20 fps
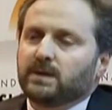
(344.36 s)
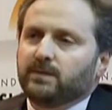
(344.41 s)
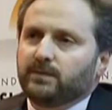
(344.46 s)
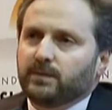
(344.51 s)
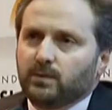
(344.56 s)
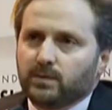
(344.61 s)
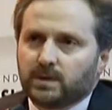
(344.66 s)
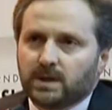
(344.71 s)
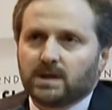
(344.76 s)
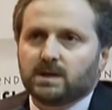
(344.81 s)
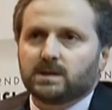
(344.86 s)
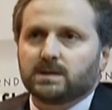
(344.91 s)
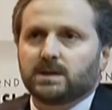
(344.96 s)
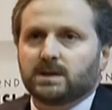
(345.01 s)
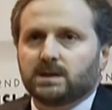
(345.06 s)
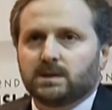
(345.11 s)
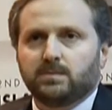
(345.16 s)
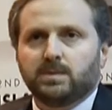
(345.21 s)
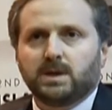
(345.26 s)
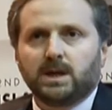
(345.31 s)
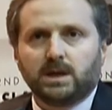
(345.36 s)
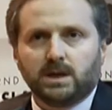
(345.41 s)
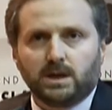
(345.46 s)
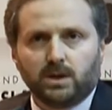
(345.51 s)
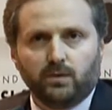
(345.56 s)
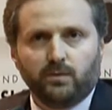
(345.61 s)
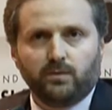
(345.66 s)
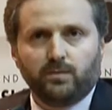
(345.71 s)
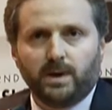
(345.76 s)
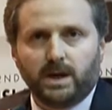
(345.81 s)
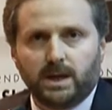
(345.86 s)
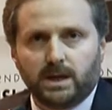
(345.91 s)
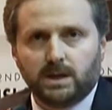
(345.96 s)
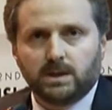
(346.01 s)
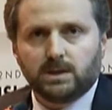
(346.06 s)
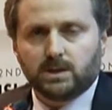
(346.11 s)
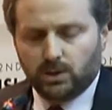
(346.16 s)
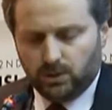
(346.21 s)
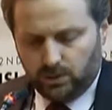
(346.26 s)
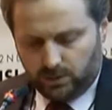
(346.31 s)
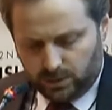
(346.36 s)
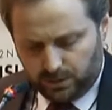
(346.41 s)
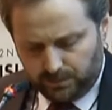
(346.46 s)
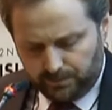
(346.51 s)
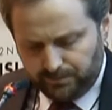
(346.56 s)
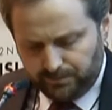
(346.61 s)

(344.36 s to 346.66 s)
few things at the beginning of my talk.